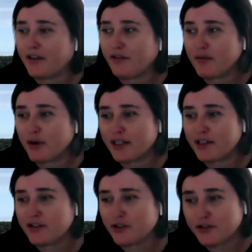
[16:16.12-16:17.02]
even in my
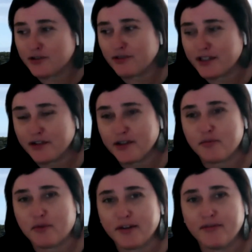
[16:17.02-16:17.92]
doctoral research,
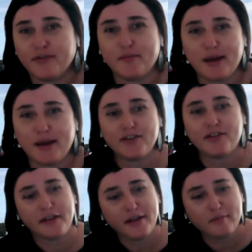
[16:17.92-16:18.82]
one of the major
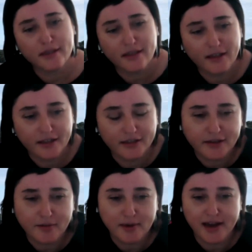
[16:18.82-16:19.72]
themes that is
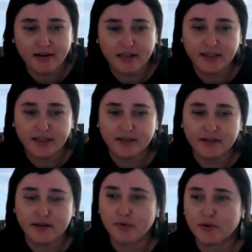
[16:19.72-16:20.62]
coming out is
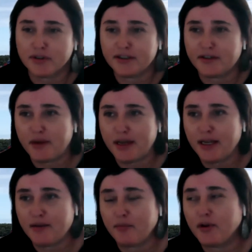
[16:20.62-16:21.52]
the importance of
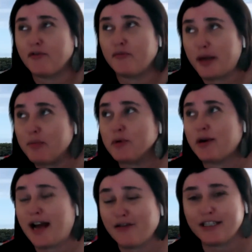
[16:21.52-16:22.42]

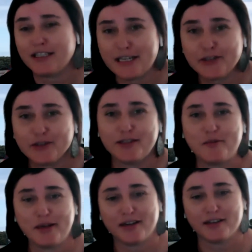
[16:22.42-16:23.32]
people having skills
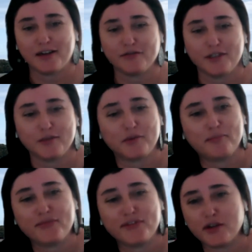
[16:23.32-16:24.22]
to be uncomfortable.
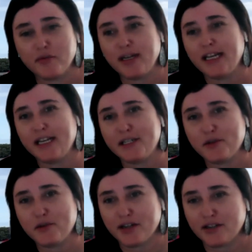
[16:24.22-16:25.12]
So we need
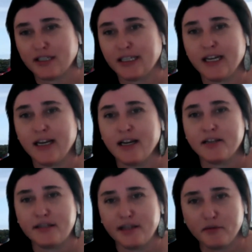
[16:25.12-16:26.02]
to actually
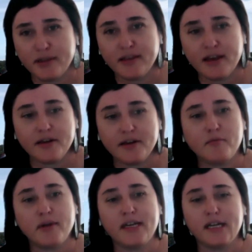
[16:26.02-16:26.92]
sit with that,
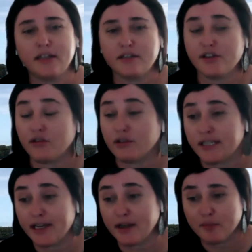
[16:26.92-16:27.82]
and we need to not
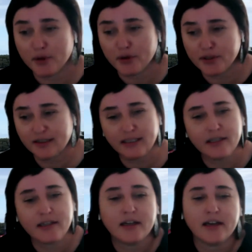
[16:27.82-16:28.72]
take it
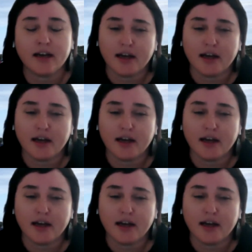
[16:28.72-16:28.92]
personally.